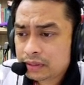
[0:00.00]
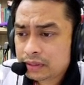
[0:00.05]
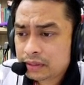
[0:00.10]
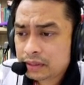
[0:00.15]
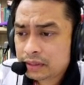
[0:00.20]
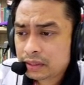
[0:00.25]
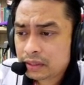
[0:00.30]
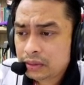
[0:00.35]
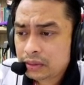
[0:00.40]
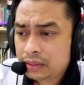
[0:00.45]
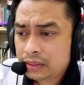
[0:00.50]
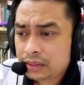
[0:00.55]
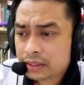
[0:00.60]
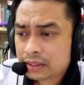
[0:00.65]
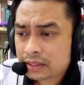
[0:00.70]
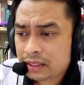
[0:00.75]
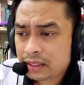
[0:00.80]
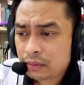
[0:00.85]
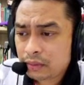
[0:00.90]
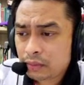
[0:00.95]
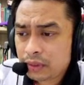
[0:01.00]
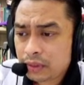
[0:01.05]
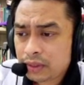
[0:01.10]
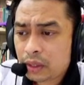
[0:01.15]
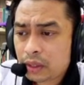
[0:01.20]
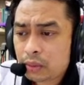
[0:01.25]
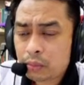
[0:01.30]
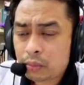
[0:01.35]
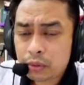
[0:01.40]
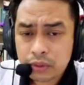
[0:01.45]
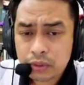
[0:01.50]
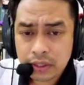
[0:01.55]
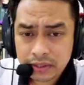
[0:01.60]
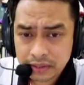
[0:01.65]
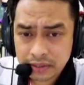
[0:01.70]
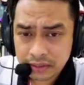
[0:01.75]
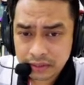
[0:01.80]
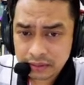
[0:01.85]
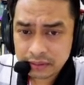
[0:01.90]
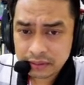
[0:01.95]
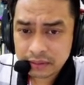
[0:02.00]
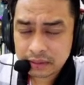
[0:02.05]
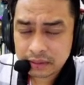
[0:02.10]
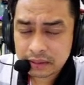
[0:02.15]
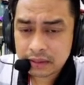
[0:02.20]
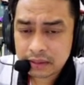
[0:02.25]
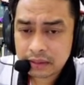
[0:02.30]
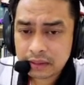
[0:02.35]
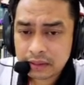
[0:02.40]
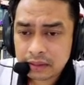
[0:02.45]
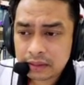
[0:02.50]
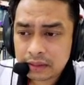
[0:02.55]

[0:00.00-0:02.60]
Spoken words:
First, you just click without modulation.